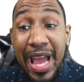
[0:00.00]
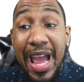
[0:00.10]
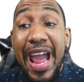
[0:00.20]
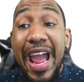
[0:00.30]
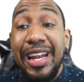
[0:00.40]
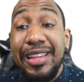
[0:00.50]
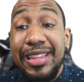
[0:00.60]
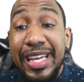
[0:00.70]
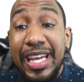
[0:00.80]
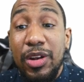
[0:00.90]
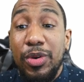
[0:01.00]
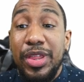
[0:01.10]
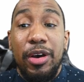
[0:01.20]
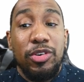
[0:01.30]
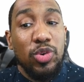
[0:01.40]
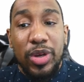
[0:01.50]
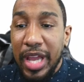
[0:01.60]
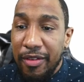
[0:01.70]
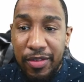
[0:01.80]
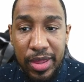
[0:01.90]
and lead without doing
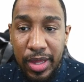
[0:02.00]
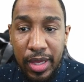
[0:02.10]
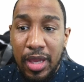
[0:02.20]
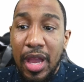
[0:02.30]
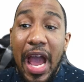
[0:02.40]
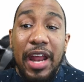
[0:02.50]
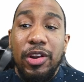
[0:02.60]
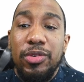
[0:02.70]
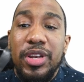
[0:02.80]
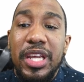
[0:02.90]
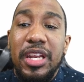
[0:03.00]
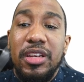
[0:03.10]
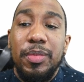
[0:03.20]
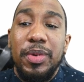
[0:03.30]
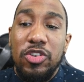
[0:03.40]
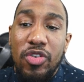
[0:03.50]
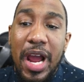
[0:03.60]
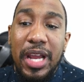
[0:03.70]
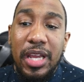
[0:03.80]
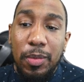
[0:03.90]
everything. I don't need to be
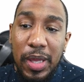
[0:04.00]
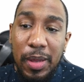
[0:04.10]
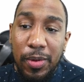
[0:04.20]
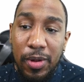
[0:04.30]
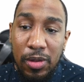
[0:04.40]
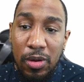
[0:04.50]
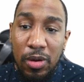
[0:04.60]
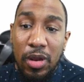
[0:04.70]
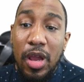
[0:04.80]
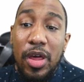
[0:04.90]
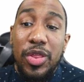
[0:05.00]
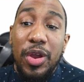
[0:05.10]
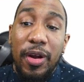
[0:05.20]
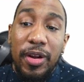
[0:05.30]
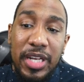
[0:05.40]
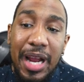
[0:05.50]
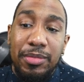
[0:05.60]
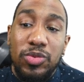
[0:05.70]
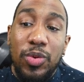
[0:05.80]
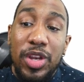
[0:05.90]
dragging people along. There are times
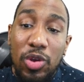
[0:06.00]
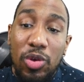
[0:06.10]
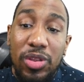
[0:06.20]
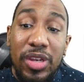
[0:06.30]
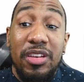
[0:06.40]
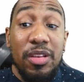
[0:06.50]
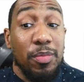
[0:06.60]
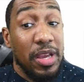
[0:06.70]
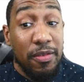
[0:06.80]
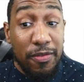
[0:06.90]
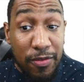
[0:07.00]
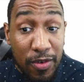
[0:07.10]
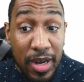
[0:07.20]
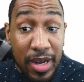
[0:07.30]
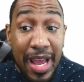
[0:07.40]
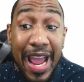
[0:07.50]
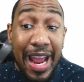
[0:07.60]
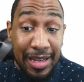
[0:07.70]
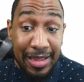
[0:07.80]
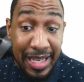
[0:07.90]
when youth need to be in front and
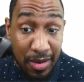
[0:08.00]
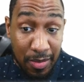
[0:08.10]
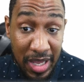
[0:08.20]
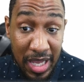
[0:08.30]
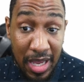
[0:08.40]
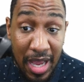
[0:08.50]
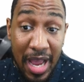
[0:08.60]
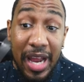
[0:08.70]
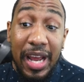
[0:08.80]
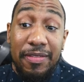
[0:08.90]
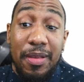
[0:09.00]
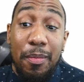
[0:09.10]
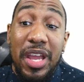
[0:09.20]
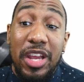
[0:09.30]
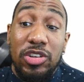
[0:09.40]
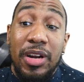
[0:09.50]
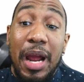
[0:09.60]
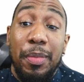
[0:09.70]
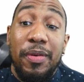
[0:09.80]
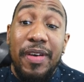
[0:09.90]
lead me, and I have to make sure I
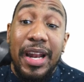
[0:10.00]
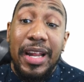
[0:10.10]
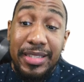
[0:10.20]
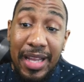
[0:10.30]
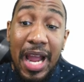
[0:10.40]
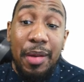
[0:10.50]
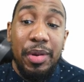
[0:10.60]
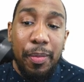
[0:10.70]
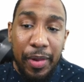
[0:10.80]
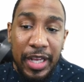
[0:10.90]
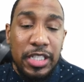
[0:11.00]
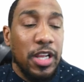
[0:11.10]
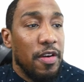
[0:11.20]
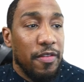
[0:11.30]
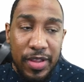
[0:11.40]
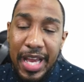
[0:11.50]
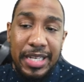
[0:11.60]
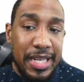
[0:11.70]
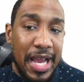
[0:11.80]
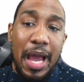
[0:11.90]
provide a time and a place for that to
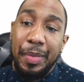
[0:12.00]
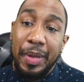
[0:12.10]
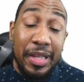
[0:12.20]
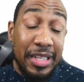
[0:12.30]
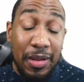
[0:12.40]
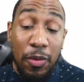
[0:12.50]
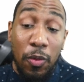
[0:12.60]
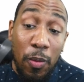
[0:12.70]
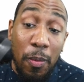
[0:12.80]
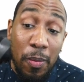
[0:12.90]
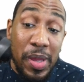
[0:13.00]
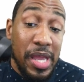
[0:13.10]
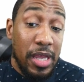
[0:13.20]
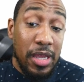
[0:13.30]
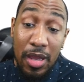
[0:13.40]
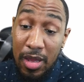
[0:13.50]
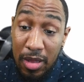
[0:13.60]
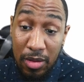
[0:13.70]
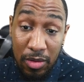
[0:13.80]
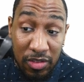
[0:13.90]
happen. That's a big
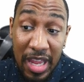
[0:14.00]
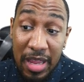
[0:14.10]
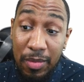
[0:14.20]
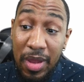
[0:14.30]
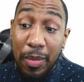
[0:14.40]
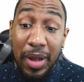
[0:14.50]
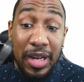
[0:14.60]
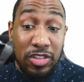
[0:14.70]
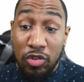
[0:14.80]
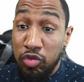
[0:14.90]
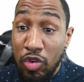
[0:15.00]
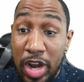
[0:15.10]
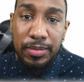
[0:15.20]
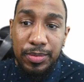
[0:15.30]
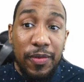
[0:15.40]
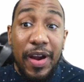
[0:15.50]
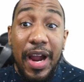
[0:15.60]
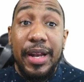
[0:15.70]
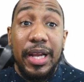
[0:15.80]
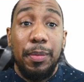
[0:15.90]
statement, but it's great.
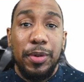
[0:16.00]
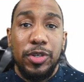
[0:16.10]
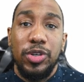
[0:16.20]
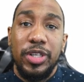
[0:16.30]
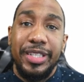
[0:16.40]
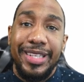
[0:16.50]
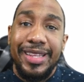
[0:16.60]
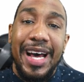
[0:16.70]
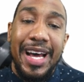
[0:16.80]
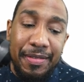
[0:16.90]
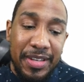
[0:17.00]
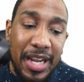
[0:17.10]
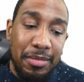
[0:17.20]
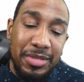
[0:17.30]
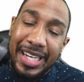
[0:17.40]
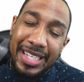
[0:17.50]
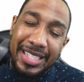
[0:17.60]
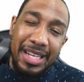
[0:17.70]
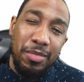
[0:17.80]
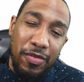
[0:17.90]
Providing opportunities. A lot of times, like I said
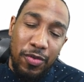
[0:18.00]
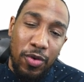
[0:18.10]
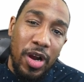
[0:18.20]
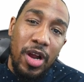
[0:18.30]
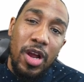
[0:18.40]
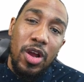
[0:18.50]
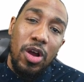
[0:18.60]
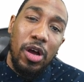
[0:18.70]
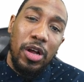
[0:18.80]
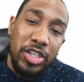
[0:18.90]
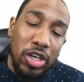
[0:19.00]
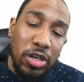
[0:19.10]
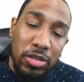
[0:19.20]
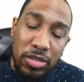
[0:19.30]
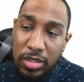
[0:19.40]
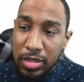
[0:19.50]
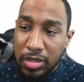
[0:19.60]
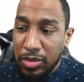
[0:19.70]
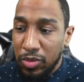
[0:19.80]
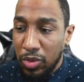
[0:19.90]
before, adults,
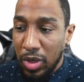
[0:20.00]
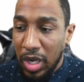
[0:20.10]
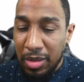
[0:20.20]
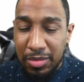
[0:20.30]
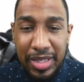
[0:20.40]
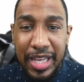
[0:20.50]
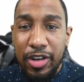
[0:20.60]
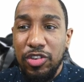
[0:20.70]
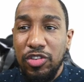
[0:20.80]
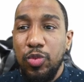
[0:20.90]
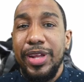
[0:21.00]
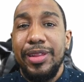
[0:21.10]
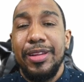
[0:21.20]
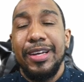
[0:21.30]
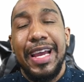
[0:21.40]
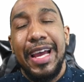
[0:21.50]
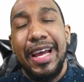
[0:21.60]
leaders, we look at